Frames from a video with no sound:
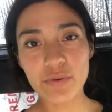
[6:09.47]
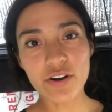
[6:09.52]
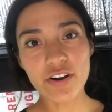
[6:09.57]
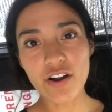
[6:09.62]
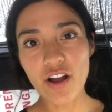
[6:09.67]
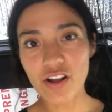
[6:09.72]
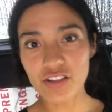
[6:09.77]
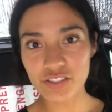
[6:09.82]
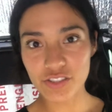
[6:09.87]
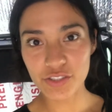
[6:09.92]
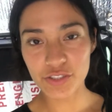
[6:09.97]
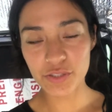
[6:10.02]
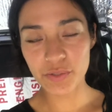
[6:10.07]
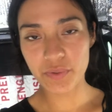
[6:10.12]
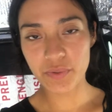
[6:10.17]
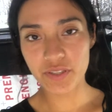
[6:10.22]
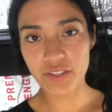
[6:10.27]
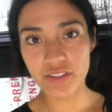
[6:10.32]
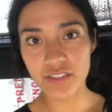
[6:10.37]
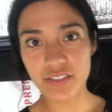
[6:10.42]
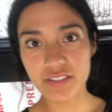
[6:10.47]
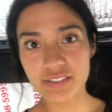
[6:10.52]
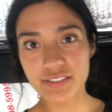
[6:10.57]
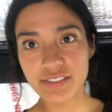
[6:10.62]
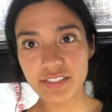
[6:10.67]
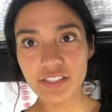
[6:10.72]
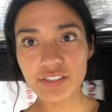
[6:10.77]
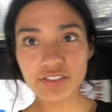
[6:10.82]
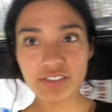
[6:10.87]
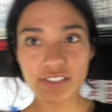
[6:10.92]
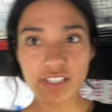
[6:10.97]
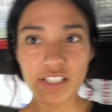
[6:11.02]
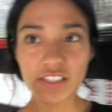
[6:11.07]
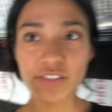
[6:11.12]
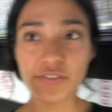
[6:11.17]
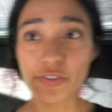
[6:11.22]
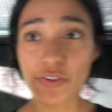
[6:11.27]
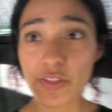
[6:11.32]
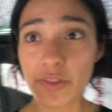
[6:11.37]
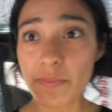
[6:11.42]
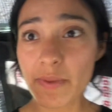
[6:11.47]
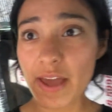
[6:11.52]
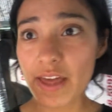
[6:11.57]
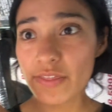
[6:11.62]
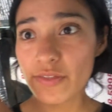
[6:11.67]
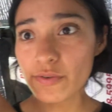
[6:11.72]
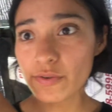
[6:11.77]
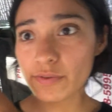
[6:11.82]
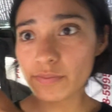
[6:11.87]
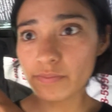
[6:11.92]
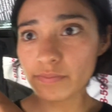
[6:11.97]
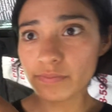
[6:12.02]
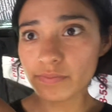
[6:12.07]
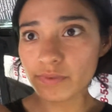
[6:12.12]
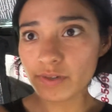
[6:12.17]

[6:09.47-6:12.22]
we're also doing the steel studs for the bathroom.